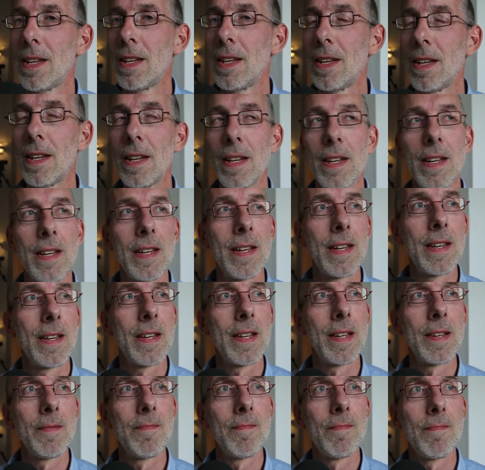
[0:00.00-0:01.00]

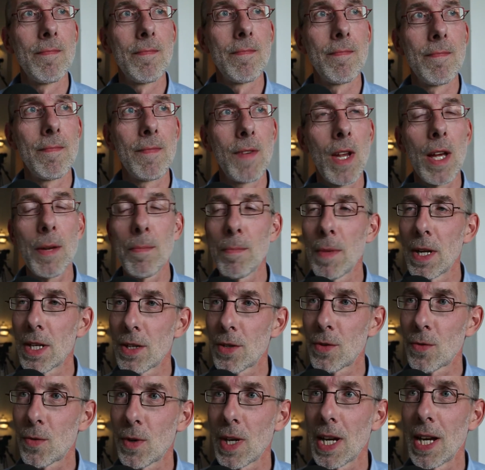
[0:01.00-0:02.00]
Um, not
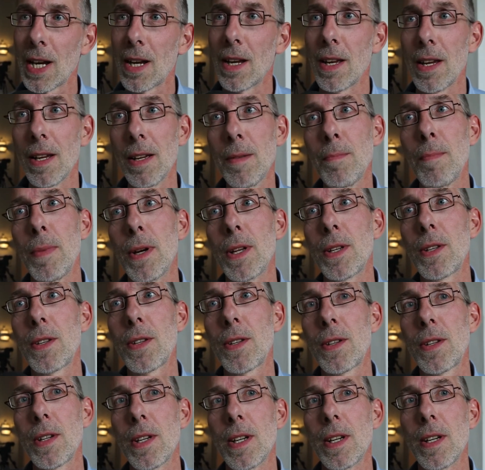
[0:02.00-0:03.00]
much really, but
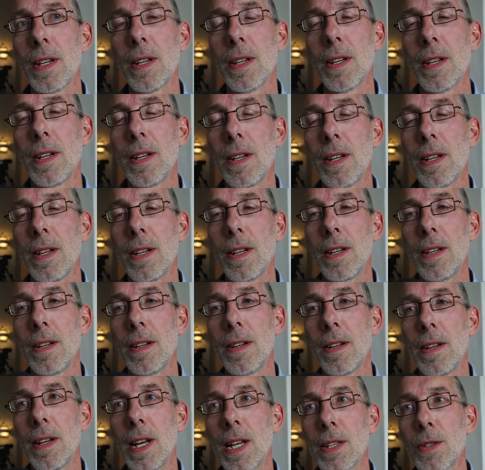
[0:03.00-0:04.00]

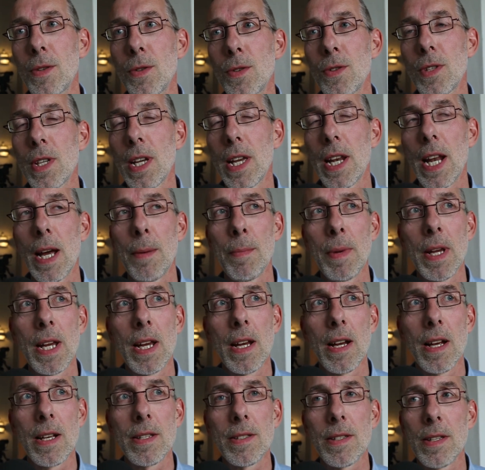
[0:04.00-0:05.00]
uh, as you said, I'm
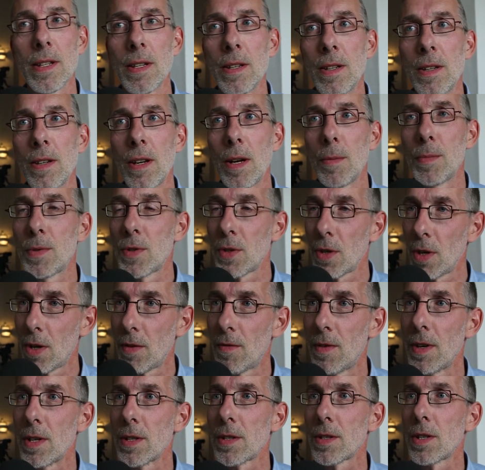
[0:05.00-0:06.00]
here as an
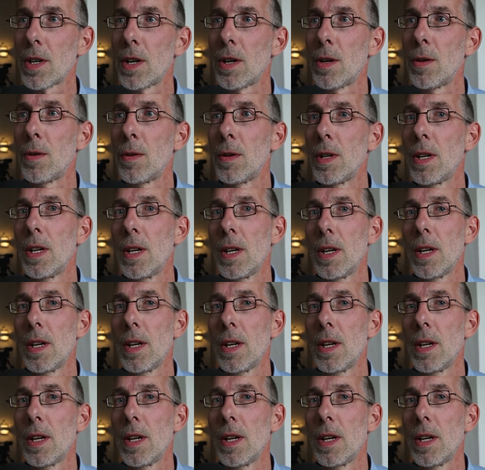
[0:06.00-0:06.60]
observer, so